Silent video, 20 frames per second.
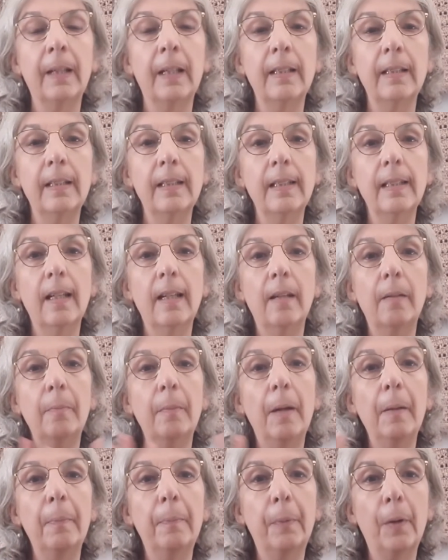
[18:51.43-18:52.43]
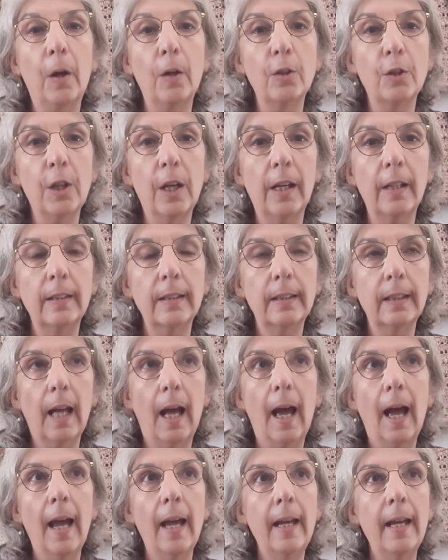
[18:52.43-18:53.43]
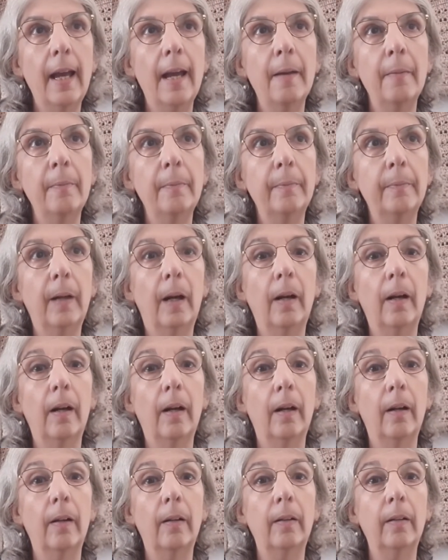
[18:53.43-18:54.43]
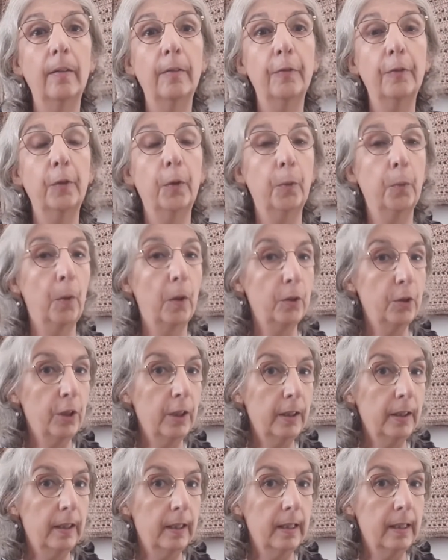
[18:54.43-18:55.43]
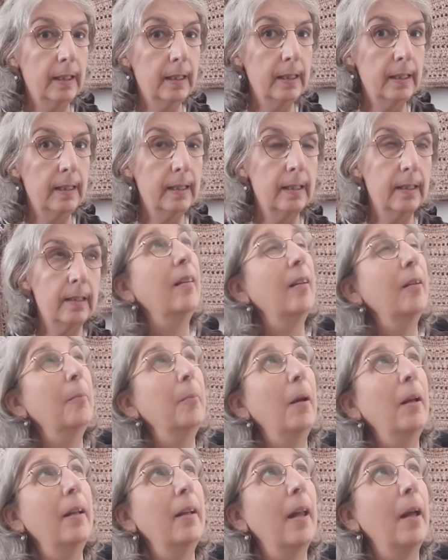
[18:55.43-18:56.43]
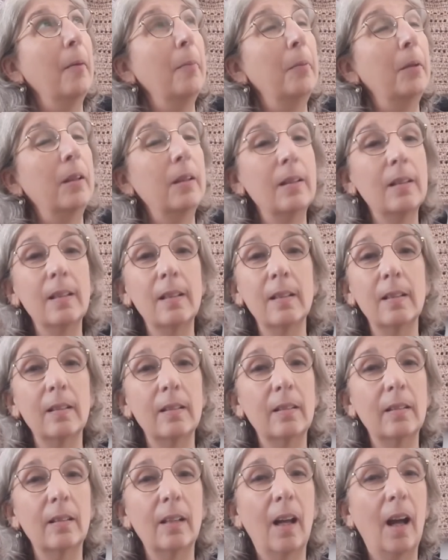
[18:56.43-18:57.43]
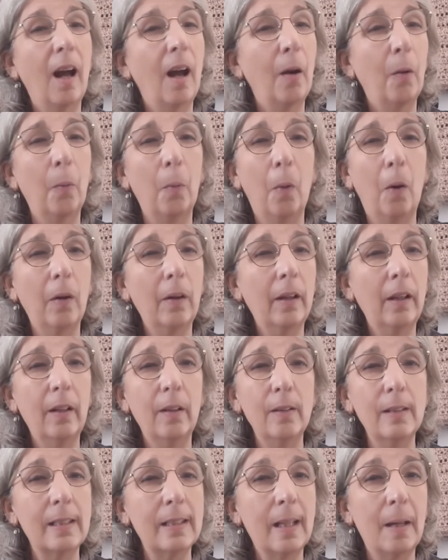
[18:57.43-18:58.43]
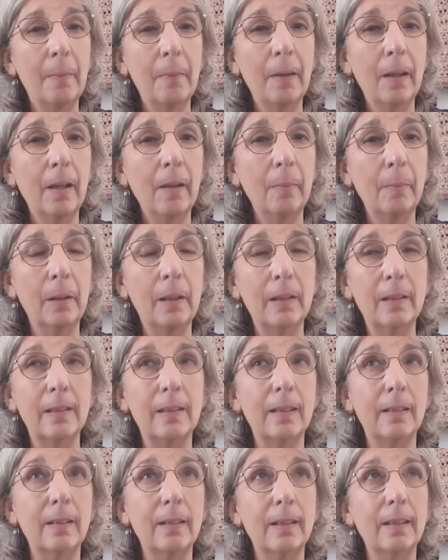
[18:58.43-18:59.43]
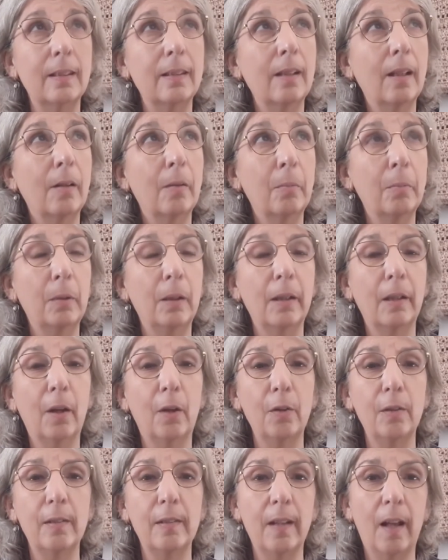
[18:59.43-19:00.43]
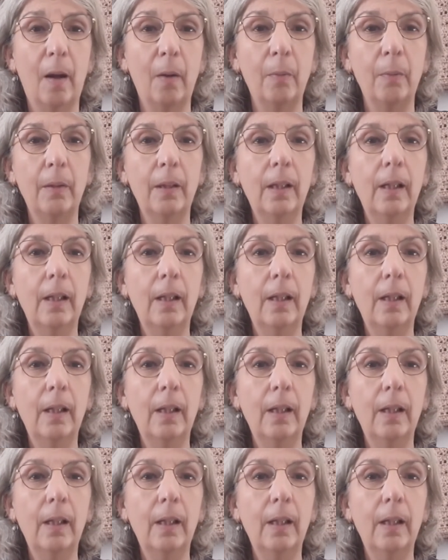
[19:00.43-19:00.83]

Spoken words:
These are my projects. I am, if you're watching this, I think my neighbors are working on something because there is a terrible noise now.